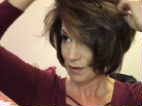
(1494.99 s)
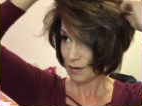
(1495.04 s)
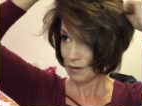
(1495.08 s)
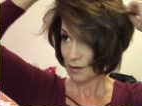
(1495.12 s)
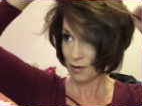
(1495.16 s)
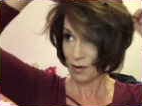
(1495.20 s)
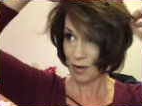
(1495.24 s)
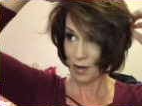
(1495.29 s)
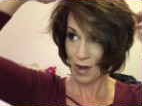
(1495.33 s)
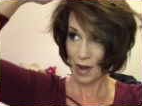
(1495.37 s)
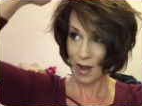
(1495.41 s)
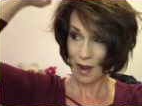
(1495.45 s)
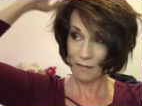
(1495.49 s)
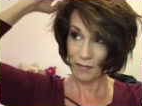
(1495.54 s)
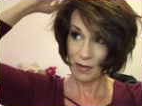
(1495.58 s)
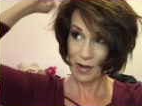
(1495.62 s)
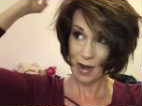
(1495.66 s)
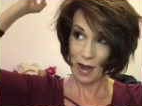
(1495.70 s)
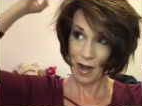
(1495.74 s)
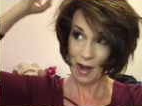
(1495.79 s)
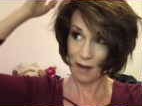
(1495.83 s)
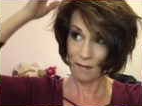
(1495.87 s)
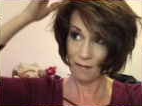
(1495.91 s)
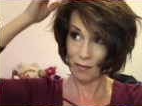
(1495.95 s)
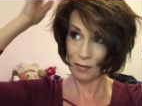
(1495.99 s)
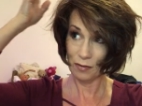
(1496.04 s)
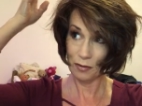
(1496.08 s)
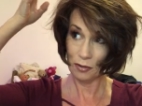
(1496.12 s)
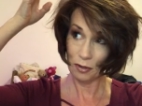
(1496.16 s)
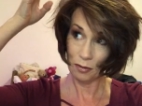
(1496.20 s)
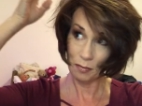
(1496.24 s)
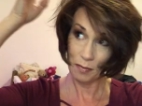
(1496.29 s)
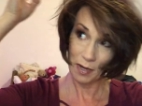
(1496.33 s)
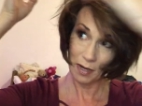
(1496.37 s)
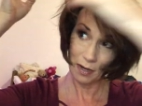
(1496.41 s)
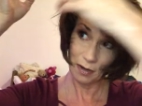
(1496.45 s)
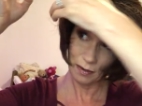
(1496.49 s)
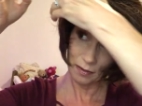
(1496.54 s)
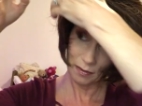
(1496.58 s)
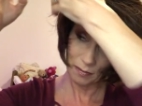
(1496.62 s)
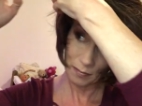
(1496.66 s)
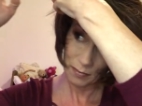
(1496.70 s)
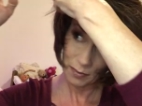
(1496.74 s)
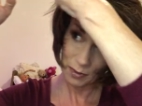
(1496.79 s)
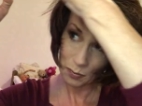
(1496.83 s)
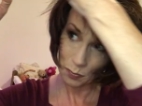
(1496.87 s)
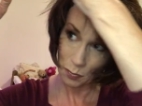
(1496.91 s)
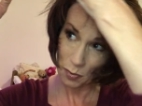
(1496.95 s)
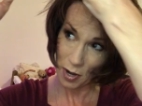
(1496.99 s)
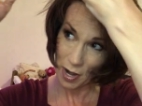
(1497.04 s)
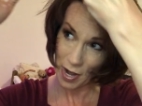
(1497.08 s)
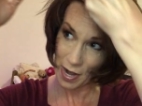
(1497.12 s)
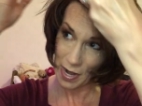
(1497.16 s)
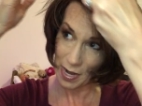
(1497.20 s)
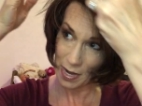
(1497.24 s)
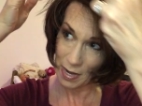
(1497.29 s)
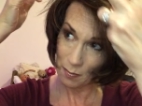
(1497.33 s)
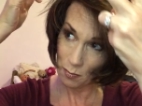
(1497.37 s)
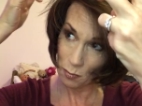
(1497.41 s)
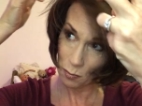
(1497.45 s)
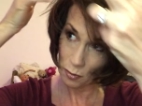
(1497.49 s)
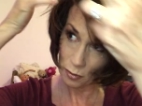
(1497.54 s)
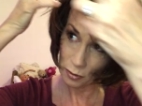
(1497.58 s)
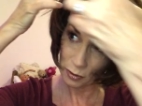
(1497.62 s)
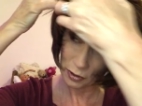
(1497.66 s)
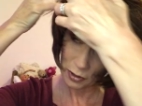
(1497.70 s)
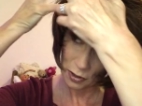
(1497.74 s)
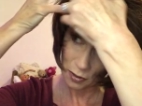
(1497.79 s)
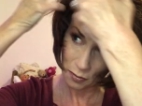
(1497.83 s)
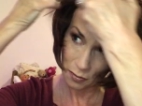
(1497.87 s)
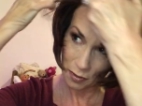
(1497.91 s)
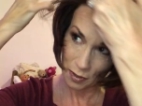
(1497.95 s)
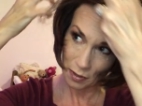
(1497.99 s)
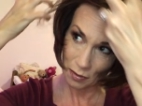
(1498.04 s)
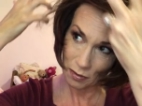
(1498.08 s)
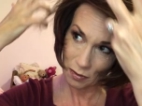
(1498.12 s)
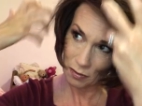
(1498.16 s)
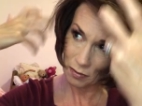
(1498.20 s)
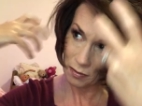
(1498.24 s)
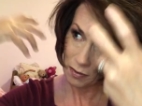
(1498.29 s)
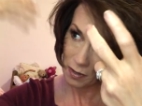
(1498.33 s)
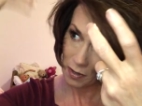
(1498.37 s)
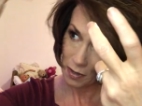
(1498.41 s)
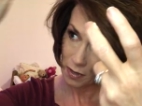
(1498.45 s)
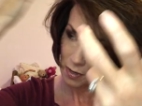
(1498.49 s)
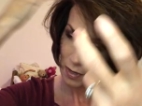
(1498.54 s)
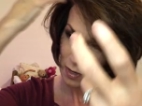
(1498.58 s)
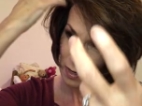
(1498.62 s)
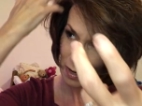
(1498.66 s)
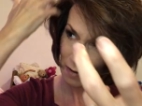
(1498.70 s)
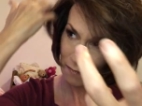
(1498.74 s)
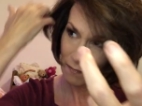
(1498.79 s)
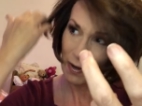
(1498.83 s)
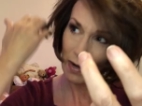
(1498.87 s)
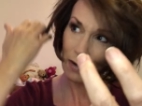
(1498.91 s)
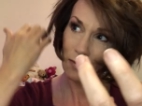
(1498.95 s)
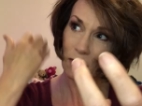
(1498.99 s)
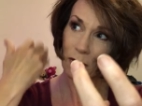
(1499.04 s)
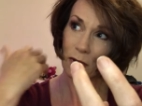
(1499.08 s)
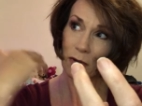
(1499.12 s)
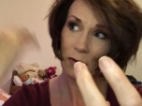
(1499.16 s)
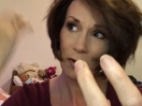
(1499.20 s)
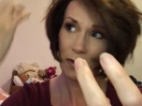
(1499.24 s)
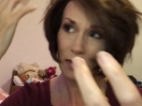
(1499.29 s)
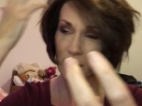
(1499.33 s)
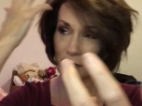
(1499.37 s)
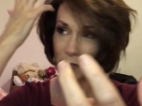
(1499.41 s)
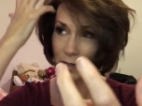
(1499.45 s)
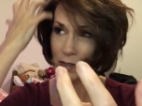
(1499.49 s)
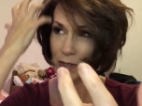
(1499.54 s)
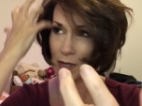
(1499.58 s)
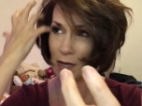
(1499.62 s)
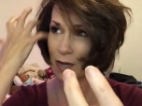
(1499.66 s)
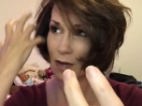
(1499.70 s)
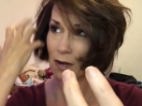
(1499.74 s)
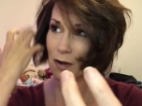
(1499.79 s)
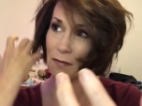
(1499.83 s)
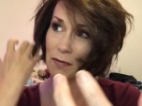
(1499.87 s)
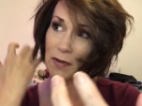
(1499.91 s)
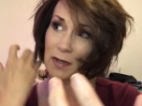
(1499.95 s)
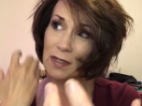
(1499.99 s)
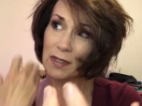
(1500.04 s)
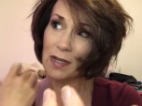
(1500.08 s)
gonna have to have a little bit of spray, more so than if I were doing this again on the